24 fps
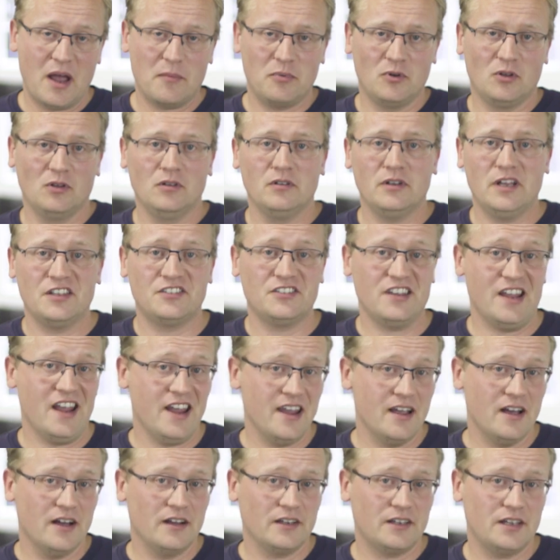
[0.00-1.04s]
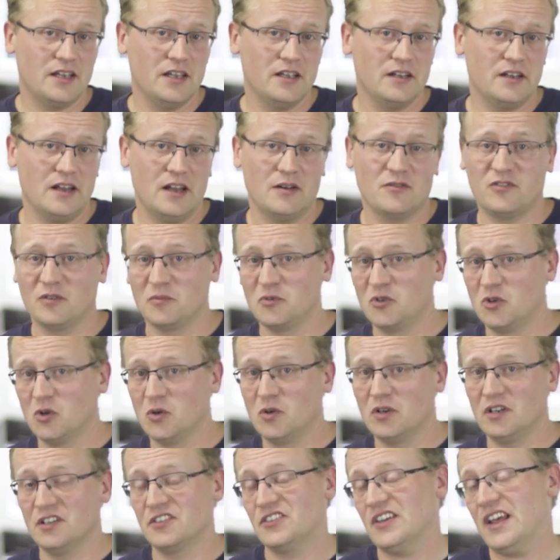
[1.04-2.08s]
Apple, it's ARKit, and from
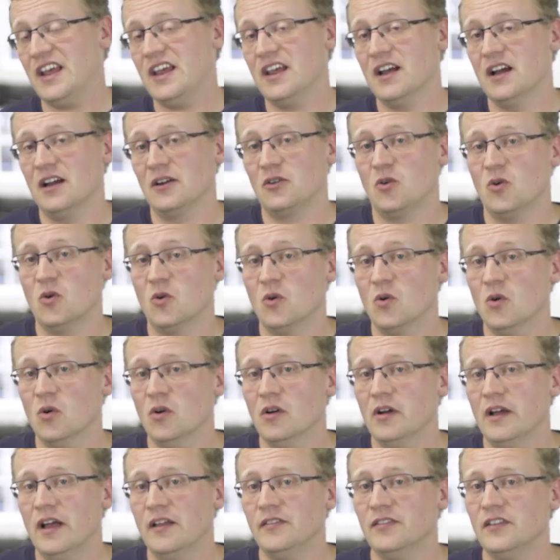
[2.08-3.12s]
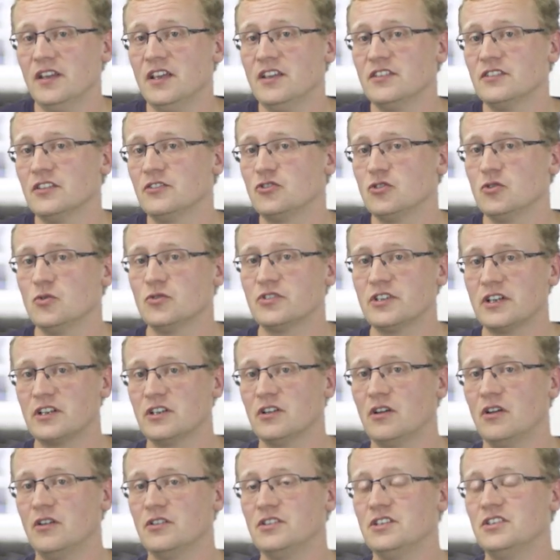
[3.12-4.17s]
Google, it's ARCore. And these are two
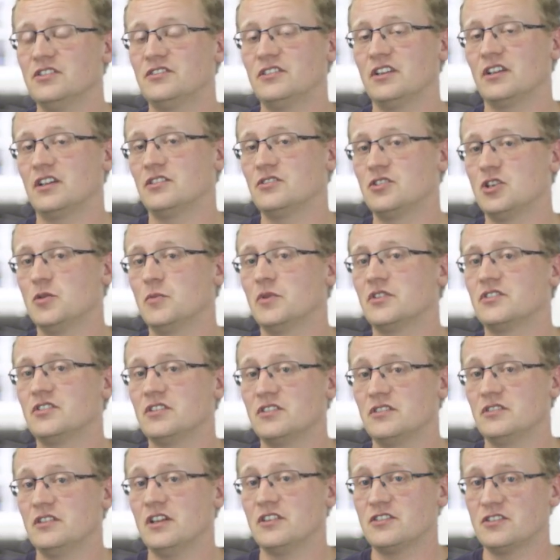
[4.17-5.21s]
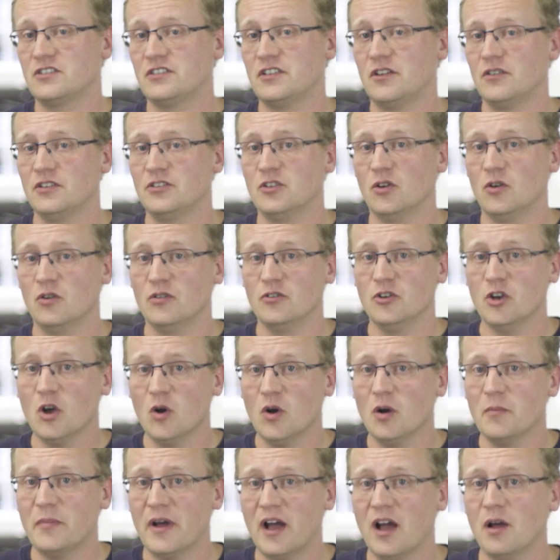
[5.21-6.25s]
technologies that consumers necessarily don't
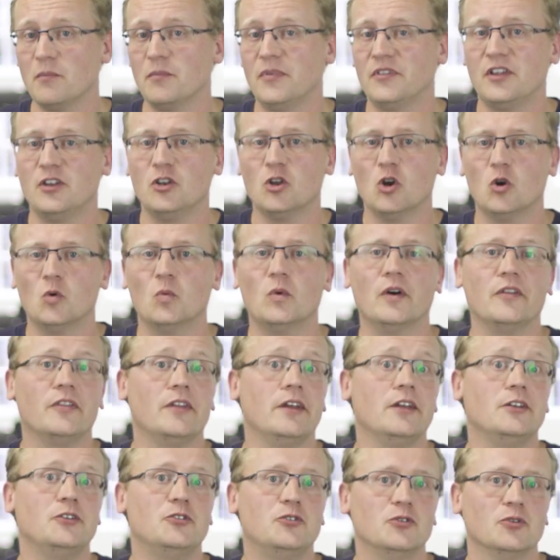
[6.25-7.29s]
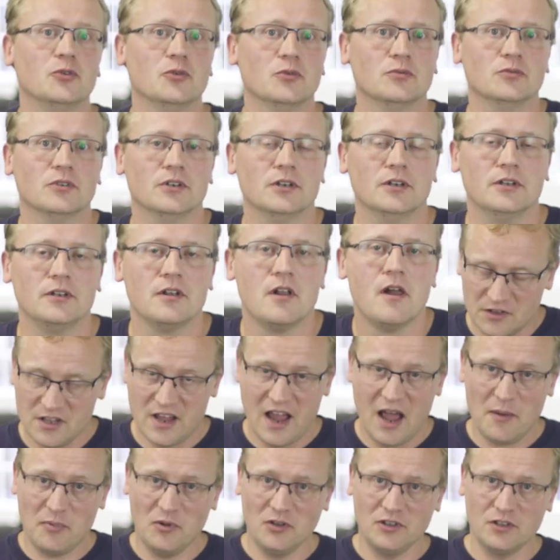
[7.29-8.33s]
know about, but they know what they do, right?
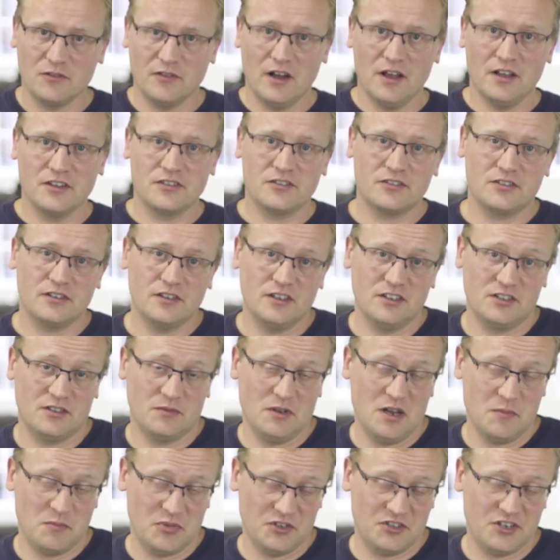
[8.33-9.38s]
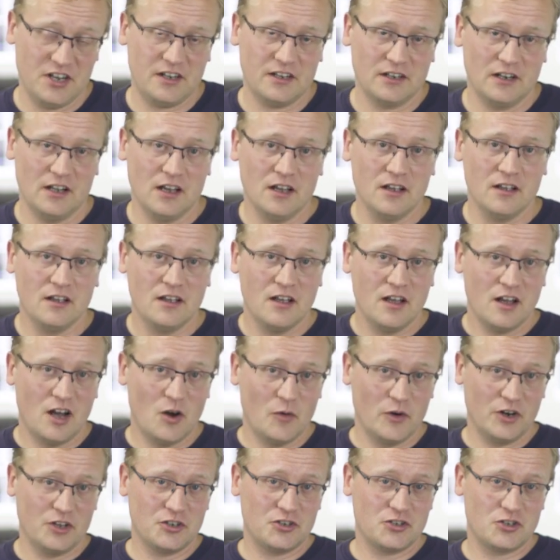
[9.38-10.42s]
The Apple device, is, in particular, I
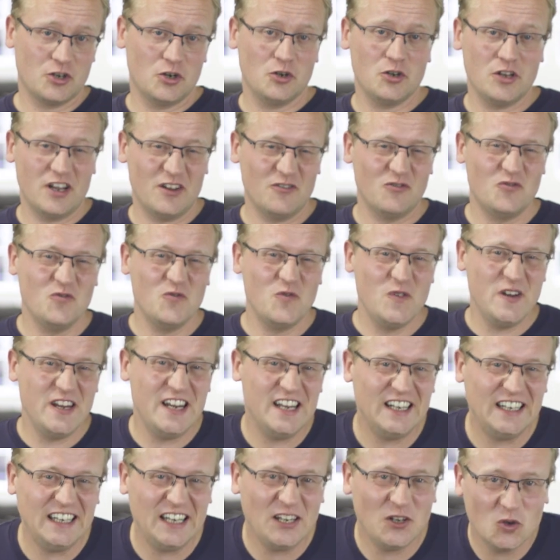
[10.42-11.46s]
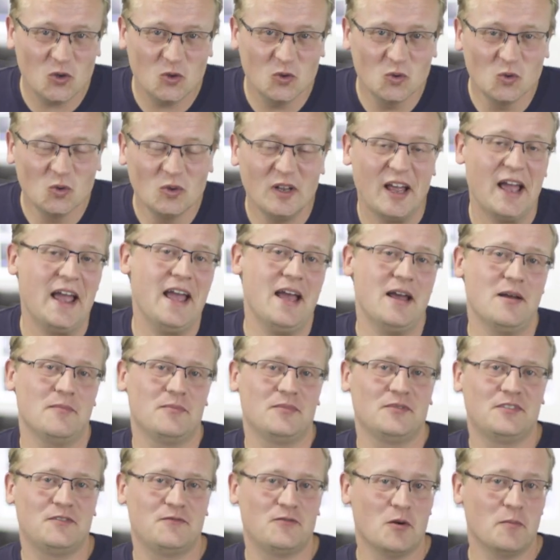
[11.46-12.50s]
want to show you a really cool
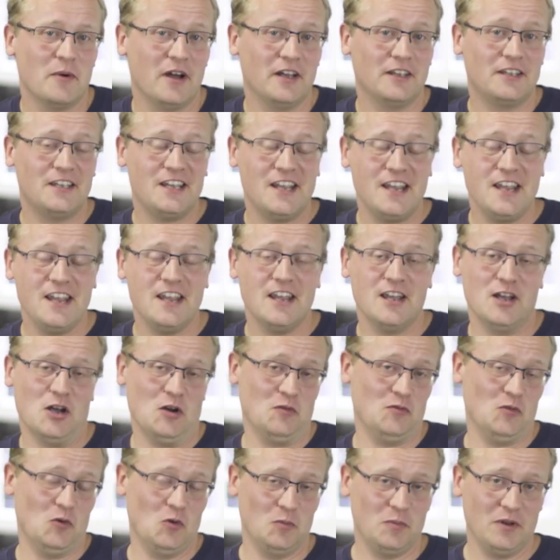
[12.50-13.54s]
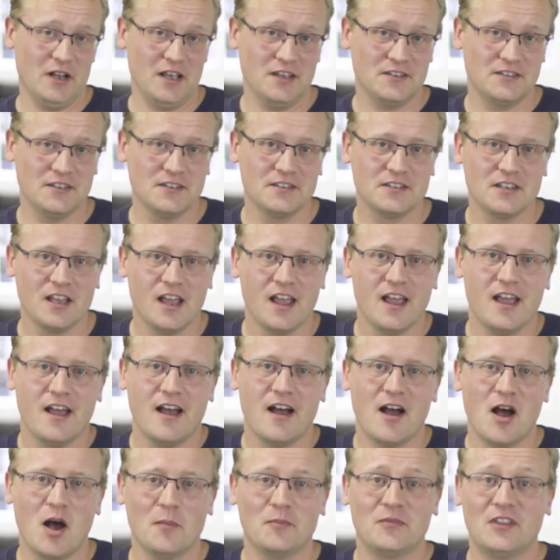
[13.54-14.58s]
app from IKEA of all places
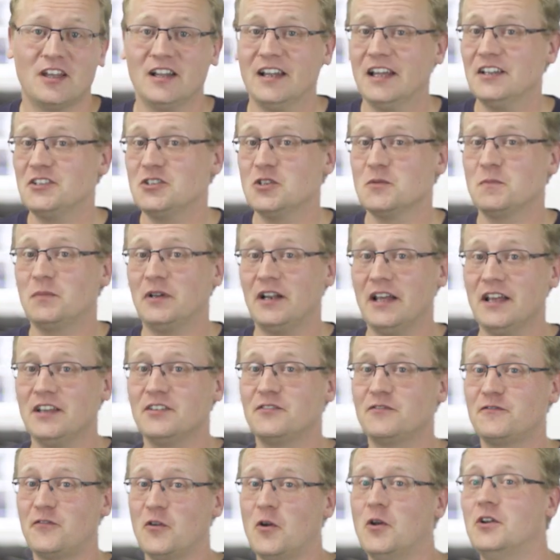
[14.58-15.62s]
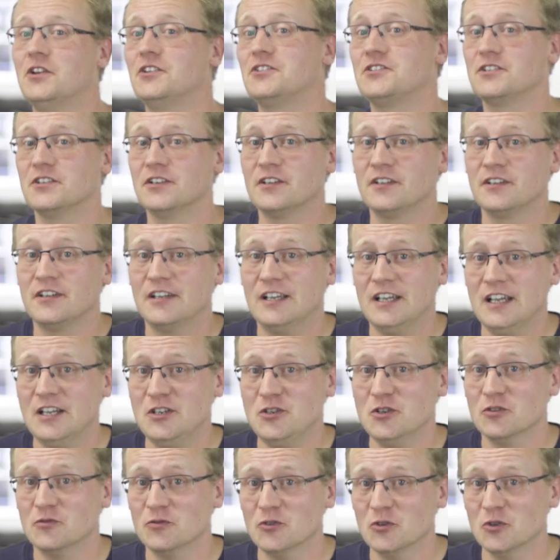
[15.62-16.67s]
um, that lets you place furniture
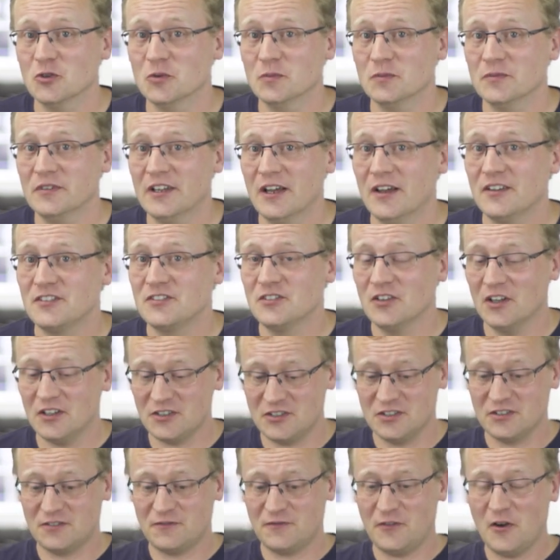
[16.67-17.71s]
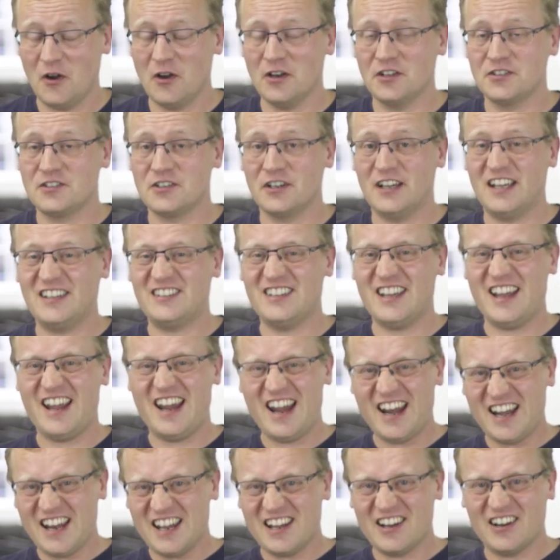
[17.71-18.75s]
in your room. Now it's not just furniture, it's
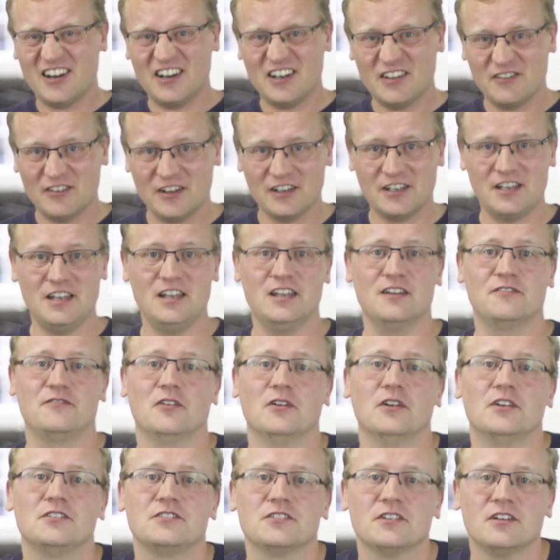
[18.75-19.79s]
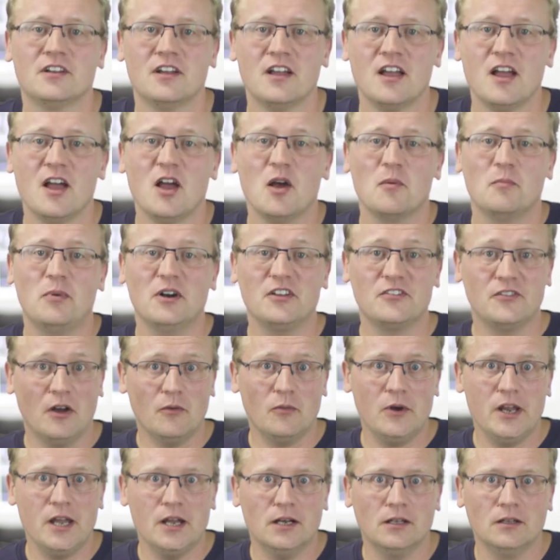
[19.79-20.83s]
any kind of IKEA furniture, but it's
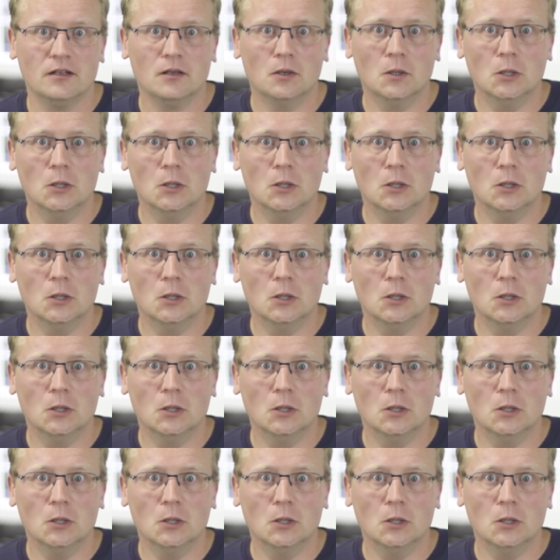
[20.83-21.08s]
not real.